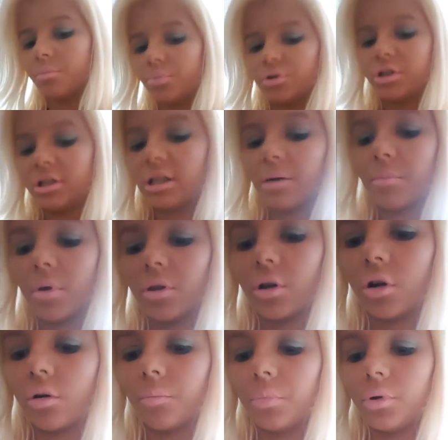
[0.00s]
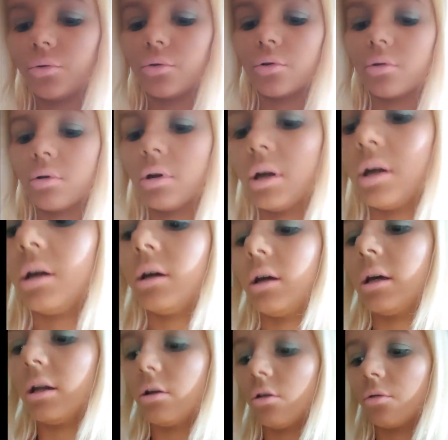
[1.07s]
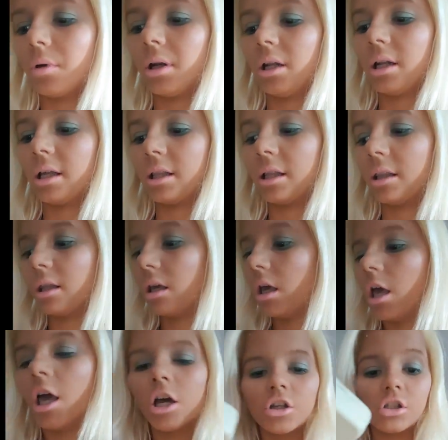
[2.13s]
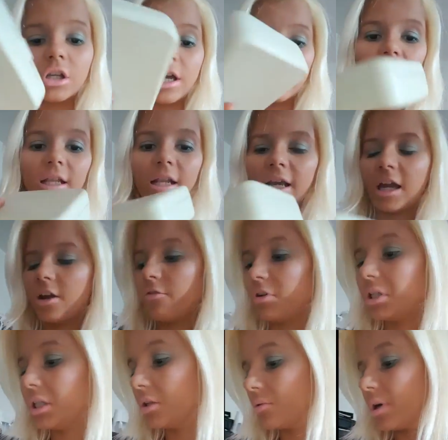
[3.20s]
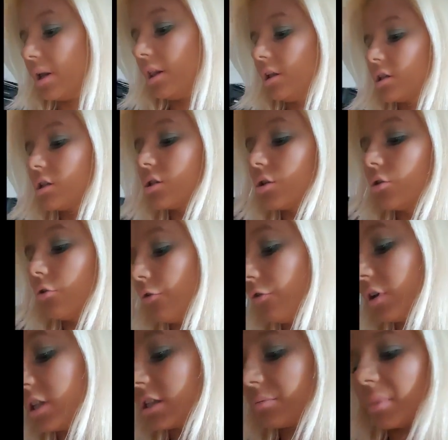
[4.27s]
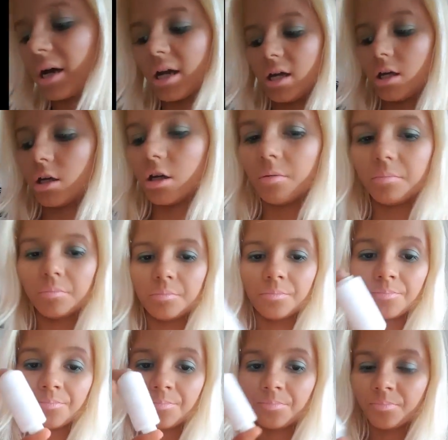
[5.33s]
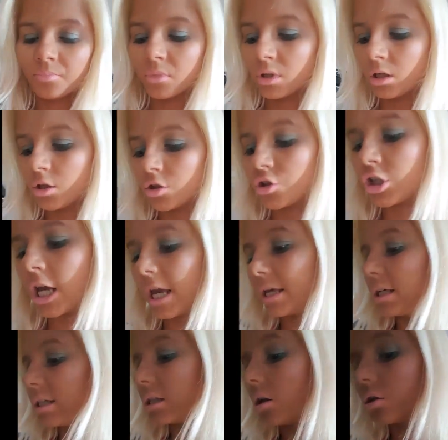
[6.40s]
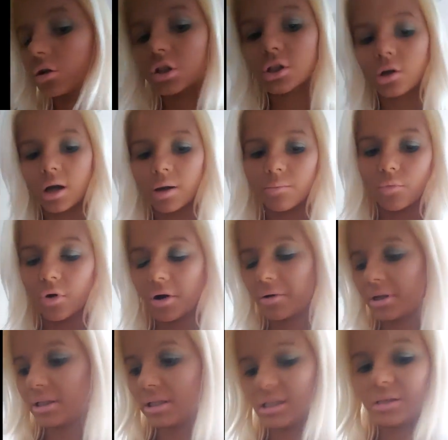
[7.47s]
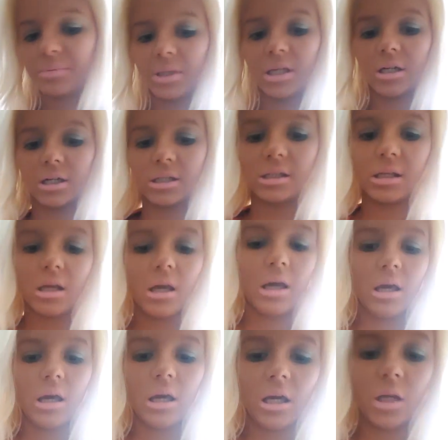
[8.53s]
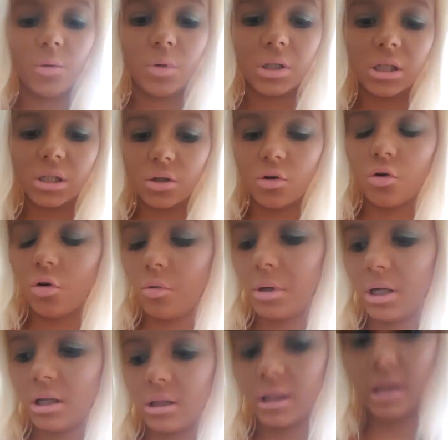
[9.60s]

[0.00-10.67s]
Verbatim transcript: putting them on the computer. I'm already like that. So I got like everything ready to fix my um, jacket. Also, I'm wearing this because it was going